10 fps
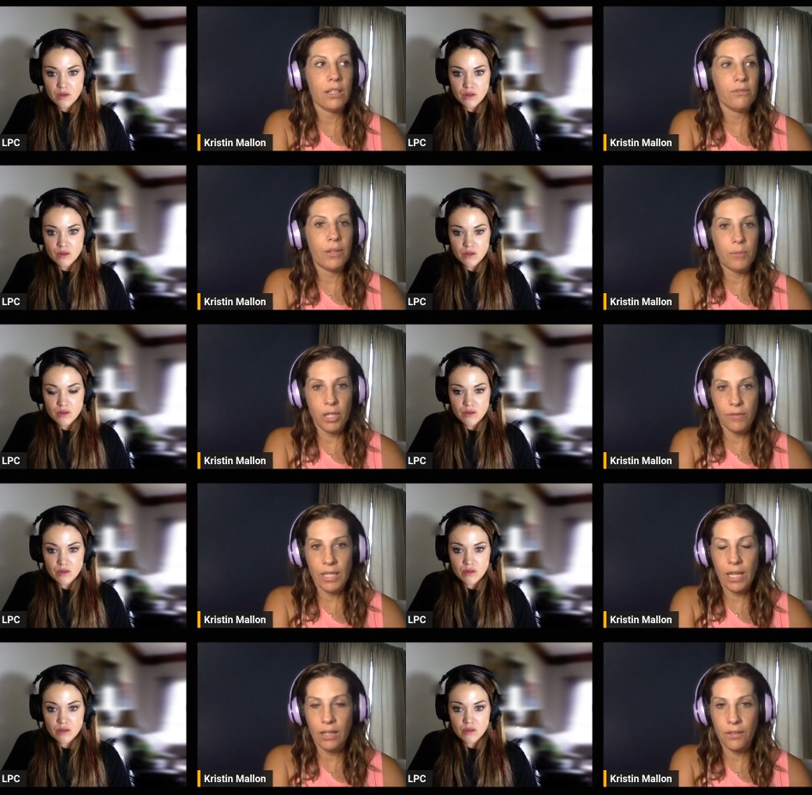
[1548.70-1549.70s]

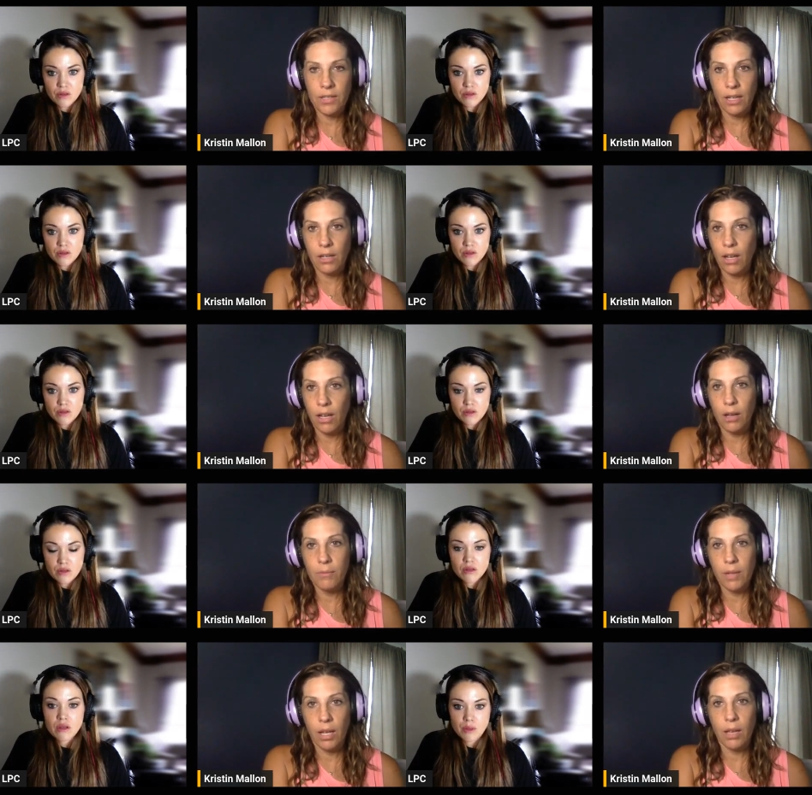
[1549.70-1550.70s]
Speaker 1: femgevityhealth.com
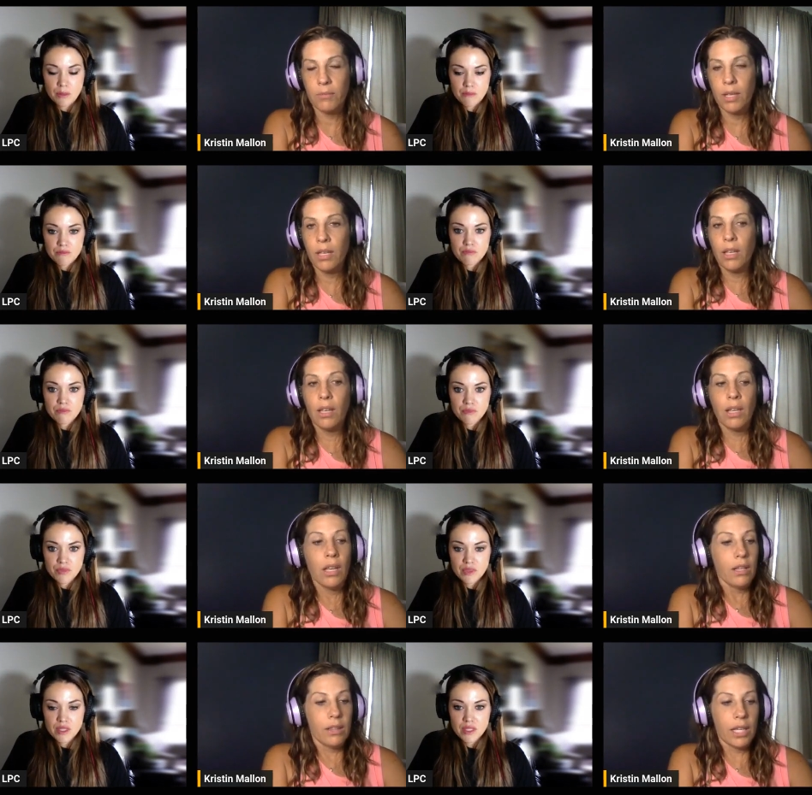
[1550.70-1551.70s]
um, okay.
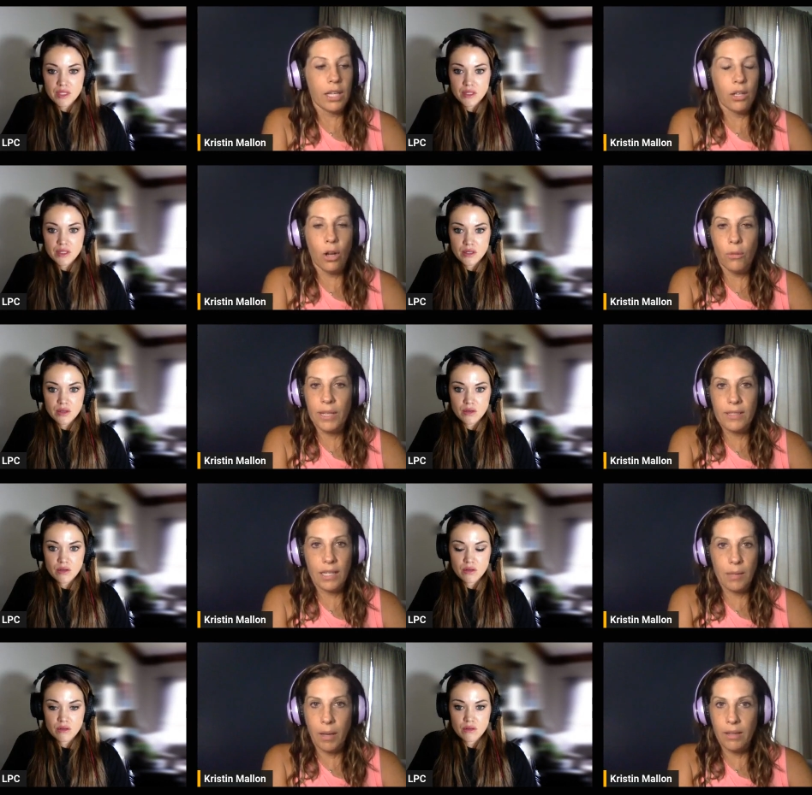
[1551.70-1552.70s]
they can always
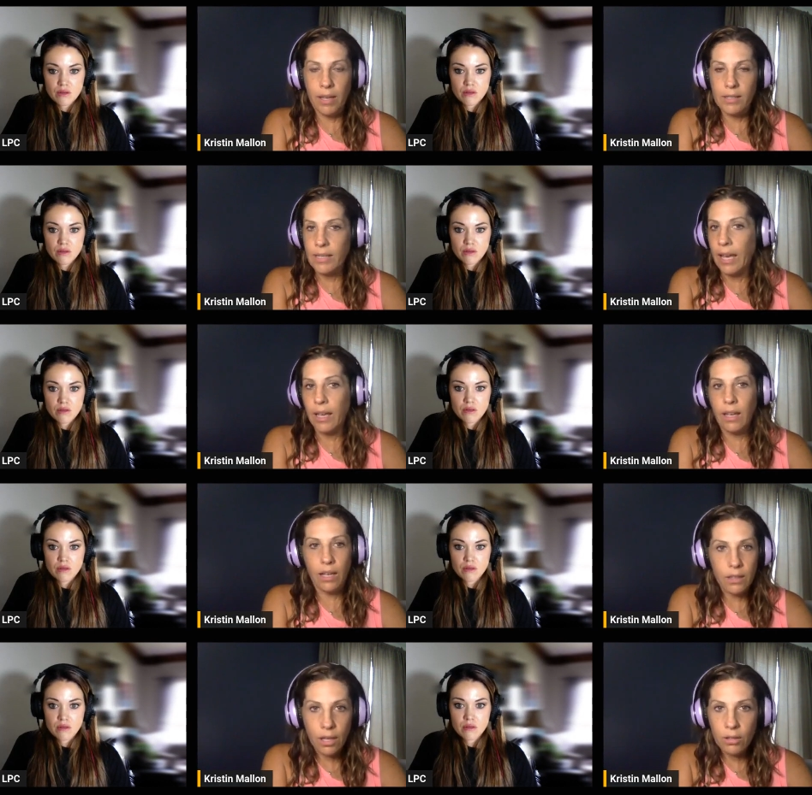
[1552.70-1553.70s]
email us at
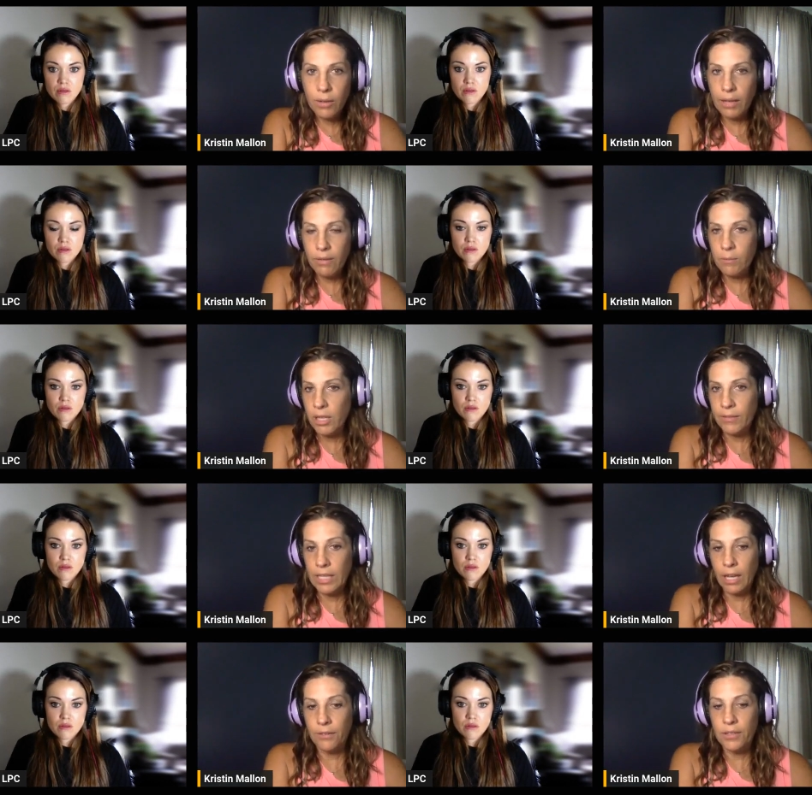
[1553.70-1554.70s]
hello at
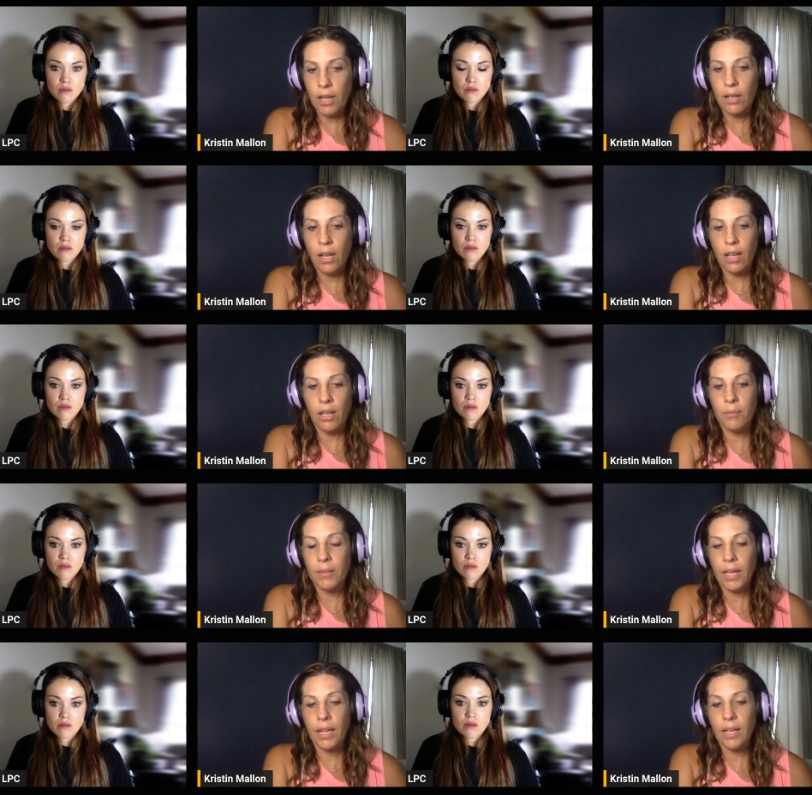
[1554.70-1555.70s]
femgevityhealth.com
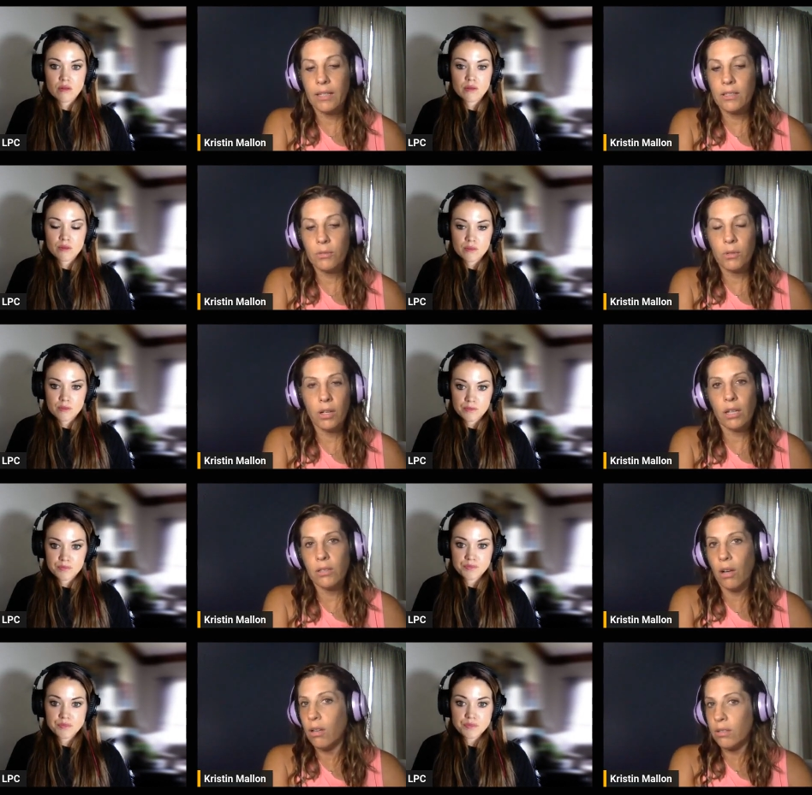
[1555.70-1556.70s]
and we're on all
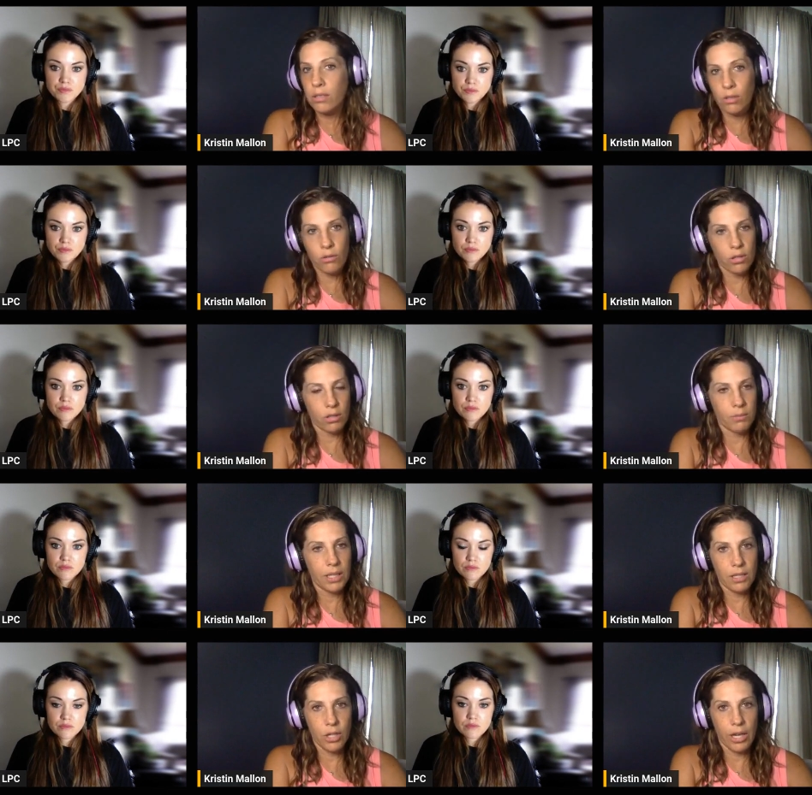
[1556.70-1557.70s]
the social media
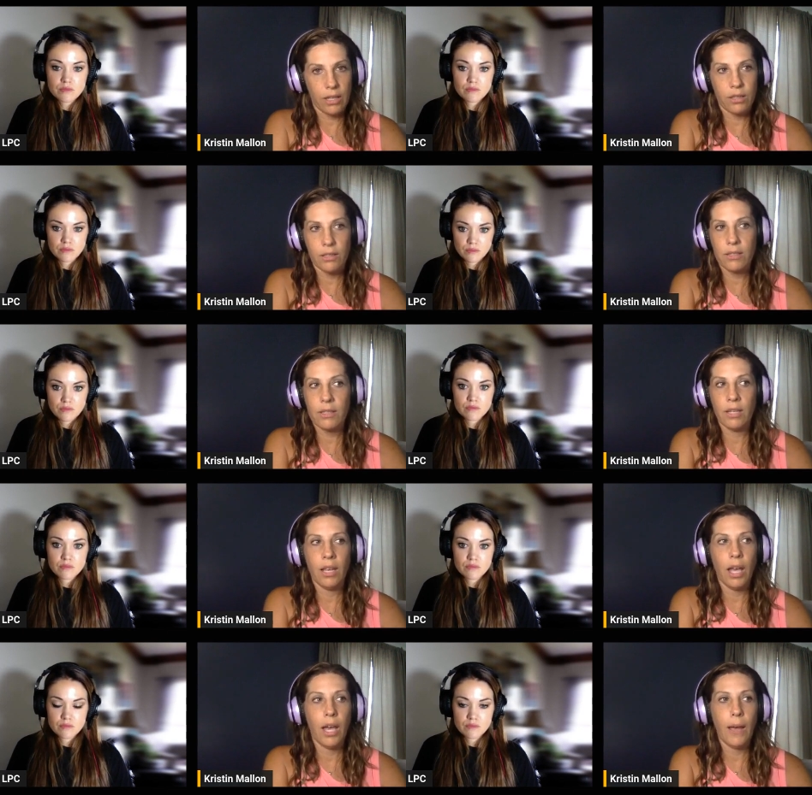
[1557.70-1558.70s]
channels
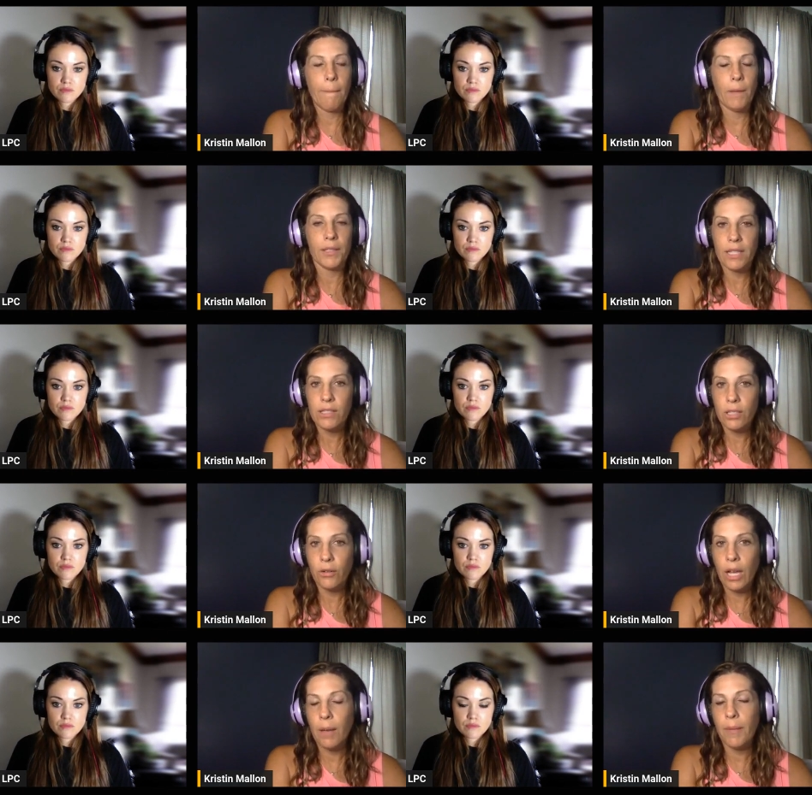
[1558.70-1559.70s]
um, on
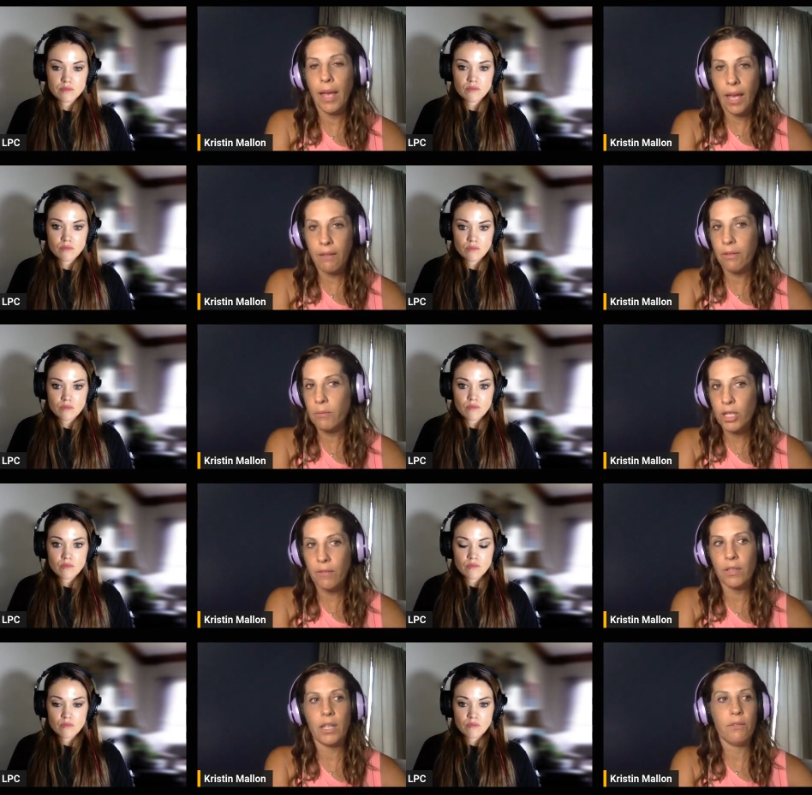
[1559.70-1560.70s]
Instagram at
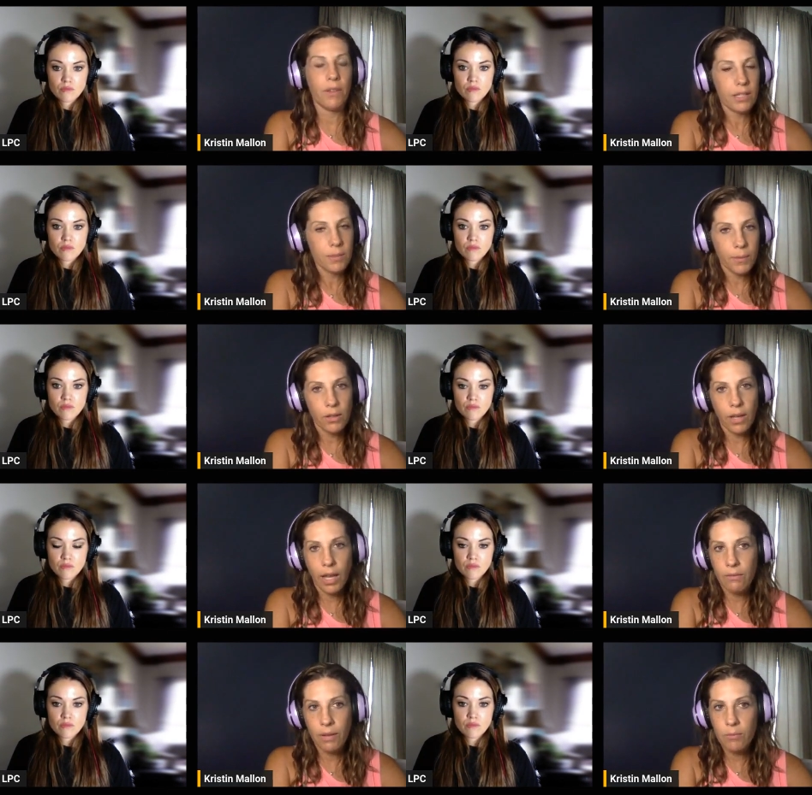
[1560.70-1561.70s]
Femgevity, Facebook at
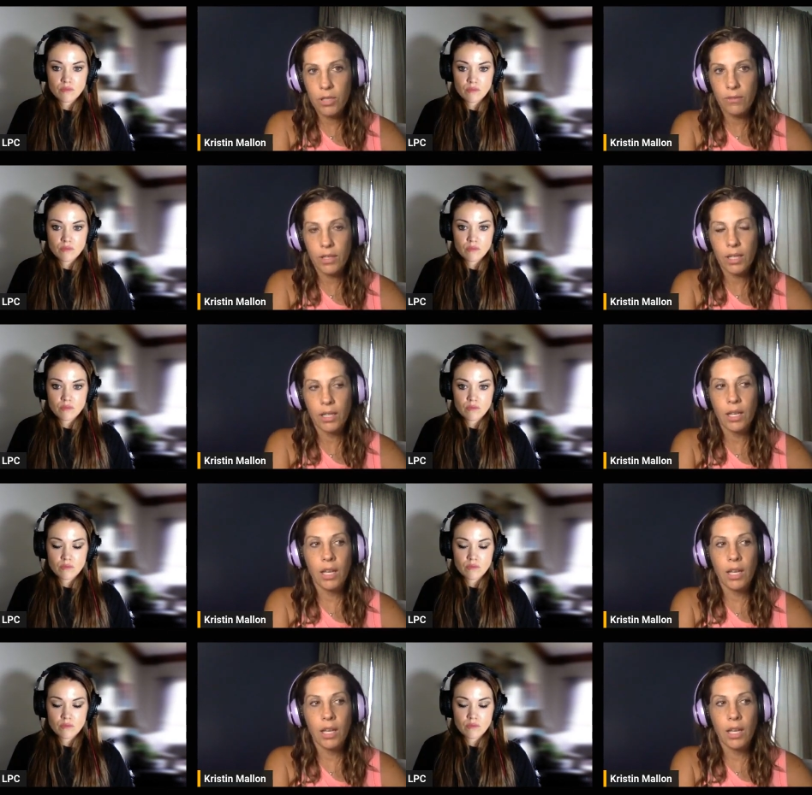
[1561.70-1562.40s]
Femgevity,